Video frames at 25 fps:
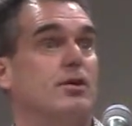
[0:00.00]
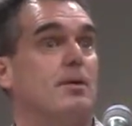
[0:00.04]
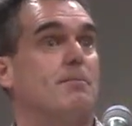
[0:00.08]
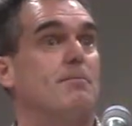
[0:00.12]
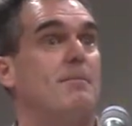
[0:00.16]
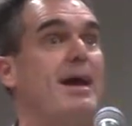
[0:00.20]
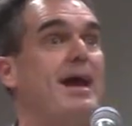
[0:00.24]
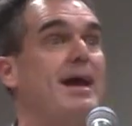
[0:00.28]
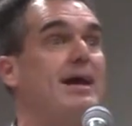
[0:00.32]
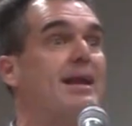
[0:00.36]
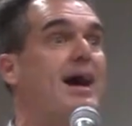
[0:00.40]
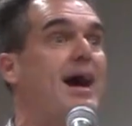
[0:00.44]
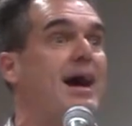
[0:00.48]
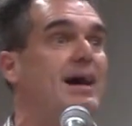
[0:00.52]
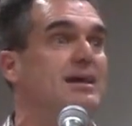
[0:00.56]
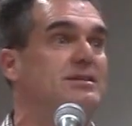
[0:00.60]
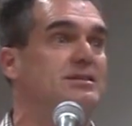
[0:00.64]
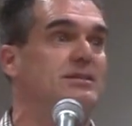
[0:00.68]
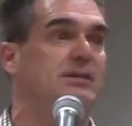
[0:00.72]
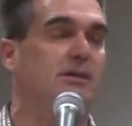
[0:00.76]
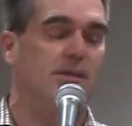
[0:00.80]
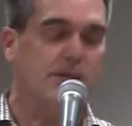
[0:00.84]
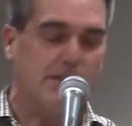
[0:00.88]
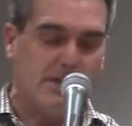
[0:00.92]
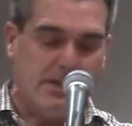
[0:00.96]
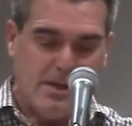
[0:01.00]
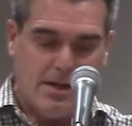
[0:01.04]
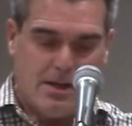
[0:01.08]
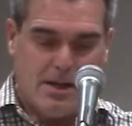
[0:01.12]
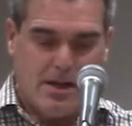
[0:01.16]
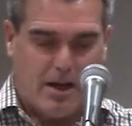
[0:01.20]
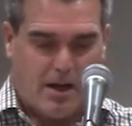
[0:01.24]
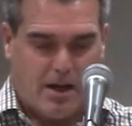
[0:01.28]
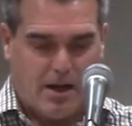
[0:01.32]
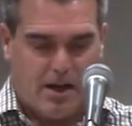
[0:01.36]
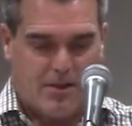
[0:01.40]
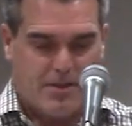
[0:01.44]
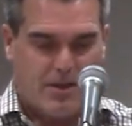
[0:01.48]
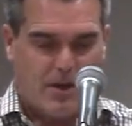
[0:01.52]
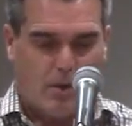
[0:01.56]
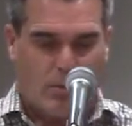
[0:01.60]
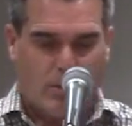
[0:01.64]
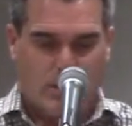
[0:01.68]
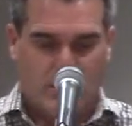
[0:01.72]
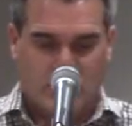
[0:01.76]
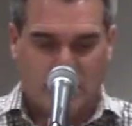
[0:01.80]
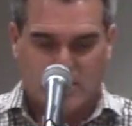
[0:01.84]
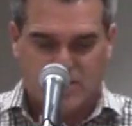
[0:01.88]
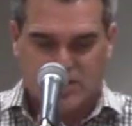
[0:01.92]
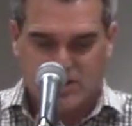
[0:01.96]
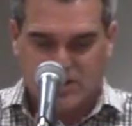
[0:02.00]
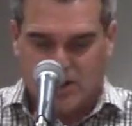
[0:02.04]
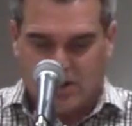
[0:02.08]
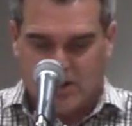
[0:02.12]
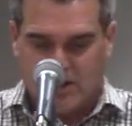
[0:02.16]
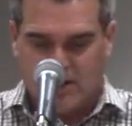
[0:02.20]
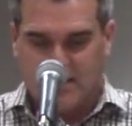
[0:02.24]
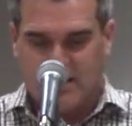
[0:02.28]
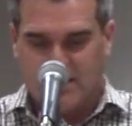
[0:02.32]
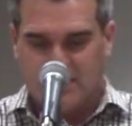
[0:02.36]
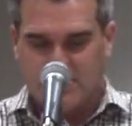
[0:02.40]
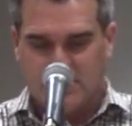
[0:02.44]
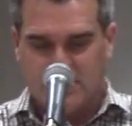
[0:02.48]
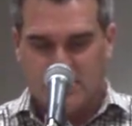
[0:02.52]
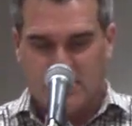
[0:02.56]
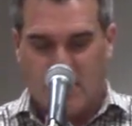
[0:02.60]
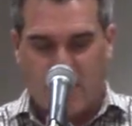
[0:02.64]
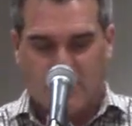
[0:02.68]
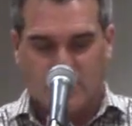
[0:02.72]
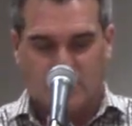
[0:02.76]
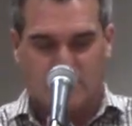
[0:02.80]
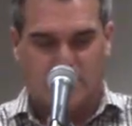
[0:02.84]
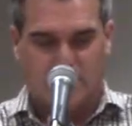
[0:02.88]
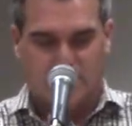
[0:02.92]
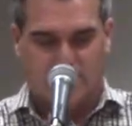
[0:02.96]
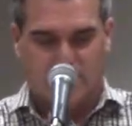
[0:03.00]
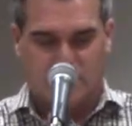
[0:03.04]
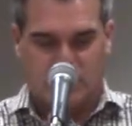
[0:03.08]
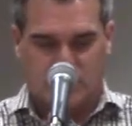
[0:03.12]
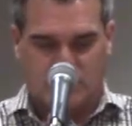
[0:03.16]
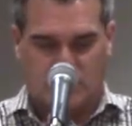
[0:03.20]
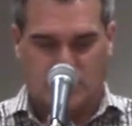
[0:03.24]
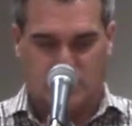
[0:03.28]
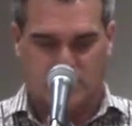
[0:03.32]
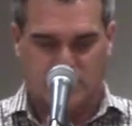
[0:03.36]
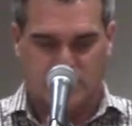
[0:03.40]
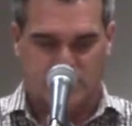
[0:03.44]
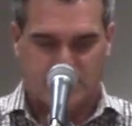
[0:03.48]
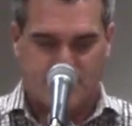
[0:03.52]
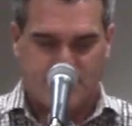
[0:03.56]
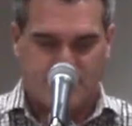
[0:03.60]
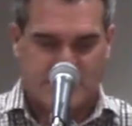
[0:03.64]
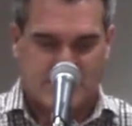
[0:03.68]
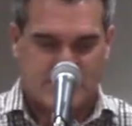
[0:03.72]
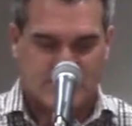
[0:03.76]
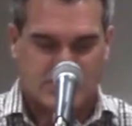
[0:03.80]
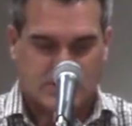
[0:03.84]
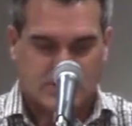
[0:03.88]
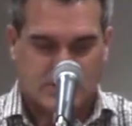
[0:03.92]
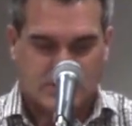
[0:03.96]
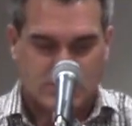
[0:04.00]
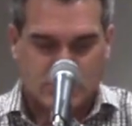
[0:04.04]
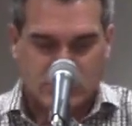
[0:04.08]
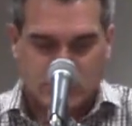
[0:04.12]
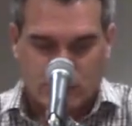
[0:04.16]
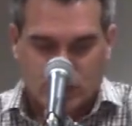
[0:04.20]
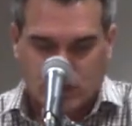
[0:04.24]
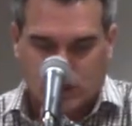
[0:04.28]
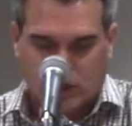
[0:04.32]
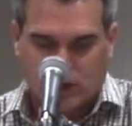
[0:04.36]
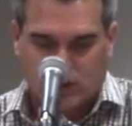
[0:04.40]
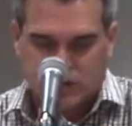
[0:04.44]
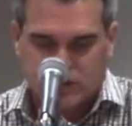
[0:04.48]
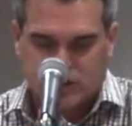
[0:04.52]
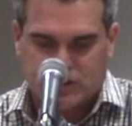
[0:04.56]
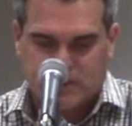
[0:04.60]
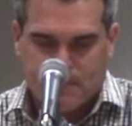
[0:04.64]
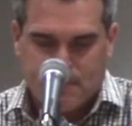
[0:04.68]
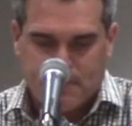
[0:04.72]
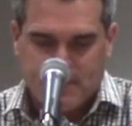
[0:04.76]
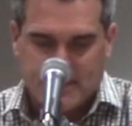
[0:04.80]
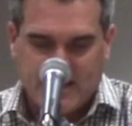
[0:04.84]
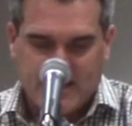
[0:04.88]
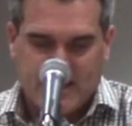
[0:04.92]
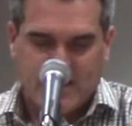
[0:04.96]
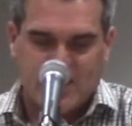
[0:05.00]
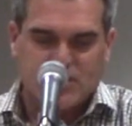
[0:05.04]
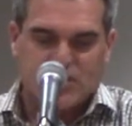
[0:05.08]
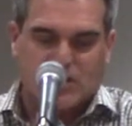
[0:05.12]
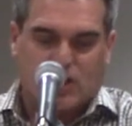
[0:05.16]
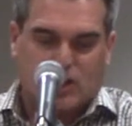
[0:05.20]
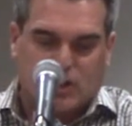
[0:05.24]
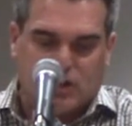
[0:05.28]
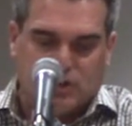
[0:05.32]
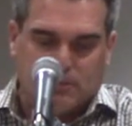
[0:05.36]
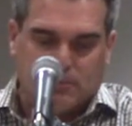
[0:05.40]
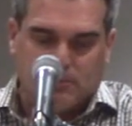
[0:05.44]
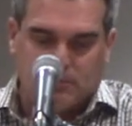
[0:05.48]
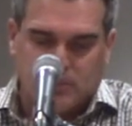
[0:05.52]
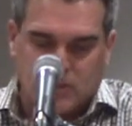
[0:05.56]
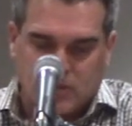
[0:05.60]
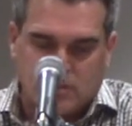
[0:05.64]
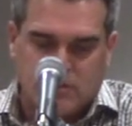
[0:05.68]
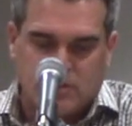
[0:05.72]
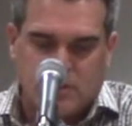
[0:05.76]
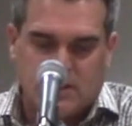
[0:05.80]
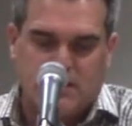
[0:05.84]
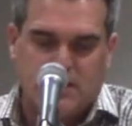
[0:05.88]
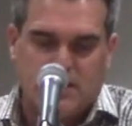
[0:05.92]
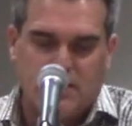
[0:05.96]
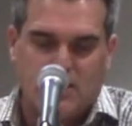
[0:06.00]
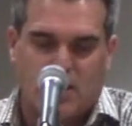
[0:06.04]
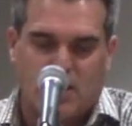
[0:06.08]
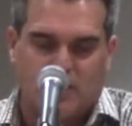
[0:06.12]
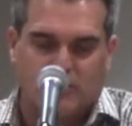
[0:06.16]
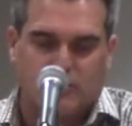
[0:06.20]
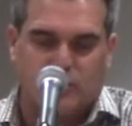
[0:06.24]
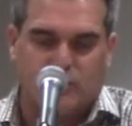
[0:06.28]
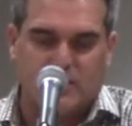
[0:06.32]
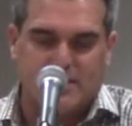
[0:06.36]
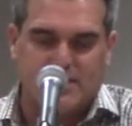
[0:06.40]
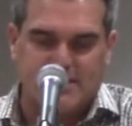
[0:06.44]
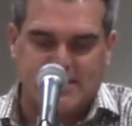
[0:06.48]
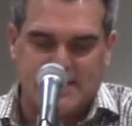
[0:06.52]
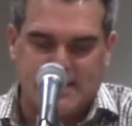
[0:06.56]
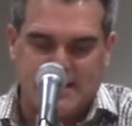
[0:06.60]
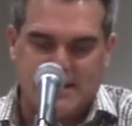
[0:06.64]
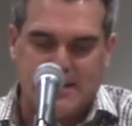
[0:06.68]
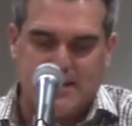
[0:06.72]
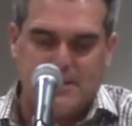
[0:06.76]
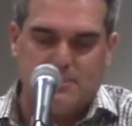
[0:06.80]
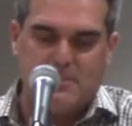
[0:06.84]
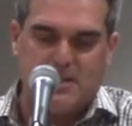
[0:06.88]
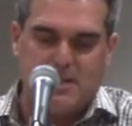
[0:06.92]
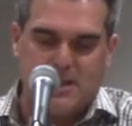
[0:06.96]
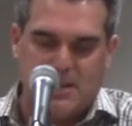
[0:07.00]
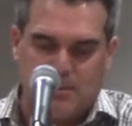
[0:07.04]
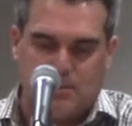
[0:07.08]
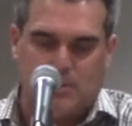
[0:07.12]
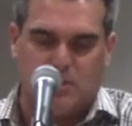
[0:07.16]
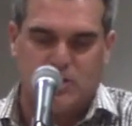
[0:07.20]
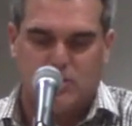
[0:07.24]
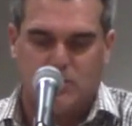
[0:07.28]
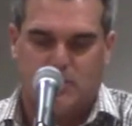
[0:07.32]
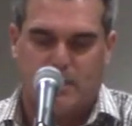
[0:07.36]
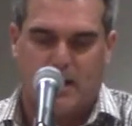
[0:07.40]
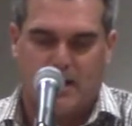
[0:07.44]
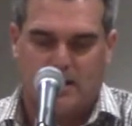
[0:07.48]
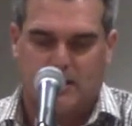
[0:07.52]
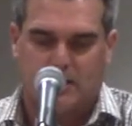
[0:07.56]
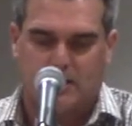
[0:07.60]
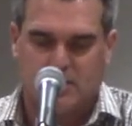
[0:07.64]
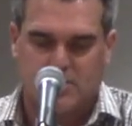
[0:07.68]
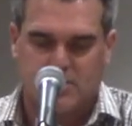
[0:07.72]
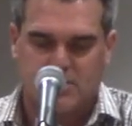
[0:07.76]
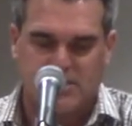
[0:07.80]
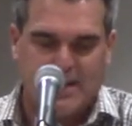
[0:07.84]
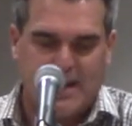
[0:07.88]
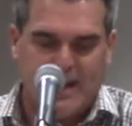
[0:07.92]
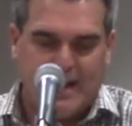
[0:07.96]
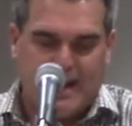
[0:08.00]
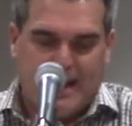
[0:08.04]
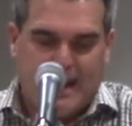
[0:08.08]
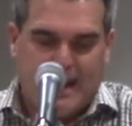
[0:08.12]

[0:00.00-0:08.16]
the main idea that we're asserting in the doctrine of the church, is that the church is a community of redeemed image bearers